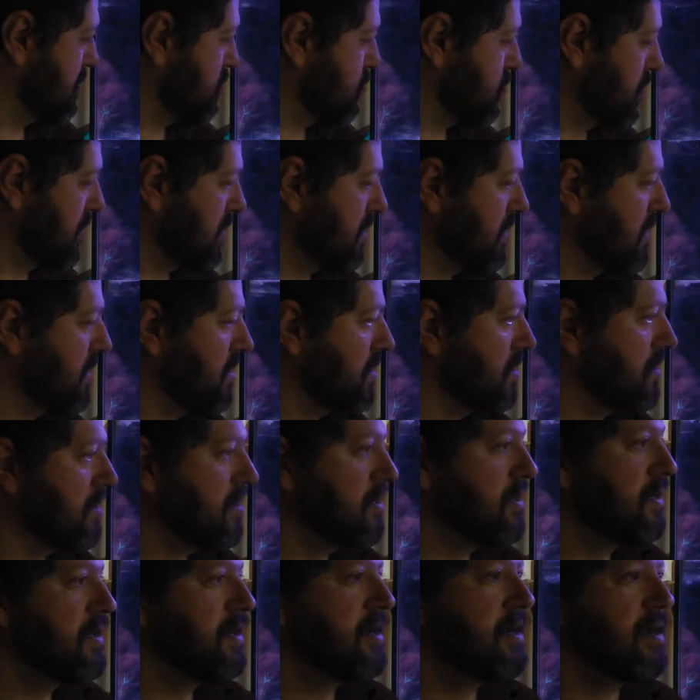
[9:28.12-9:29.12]
one
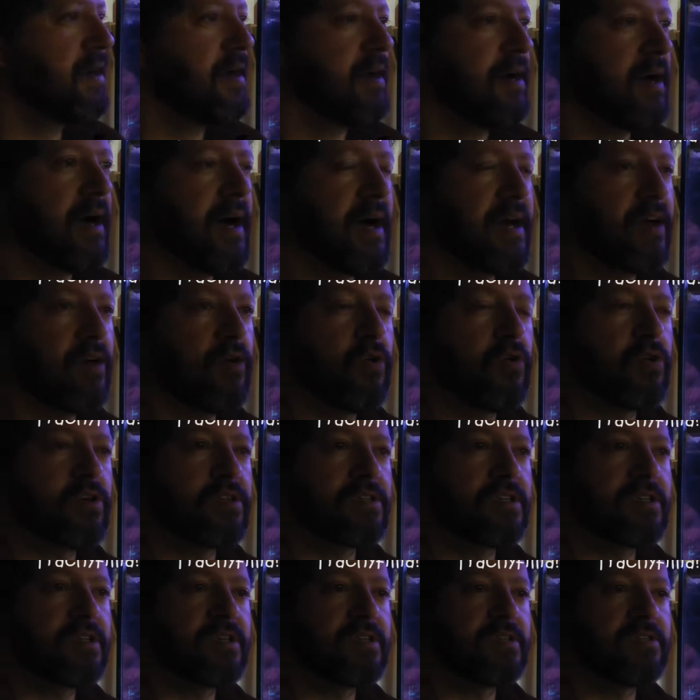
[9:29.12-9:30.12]
here, I
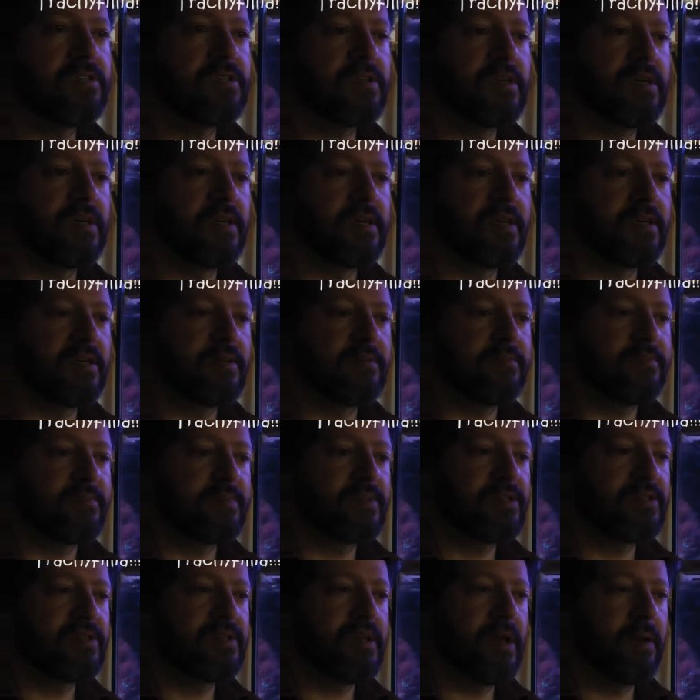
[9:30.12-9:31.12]
ordered
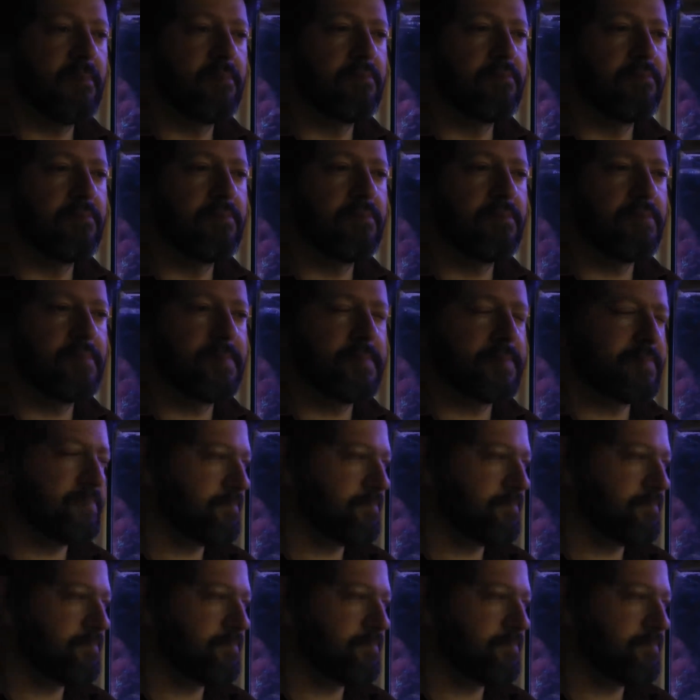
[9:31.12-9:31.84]
some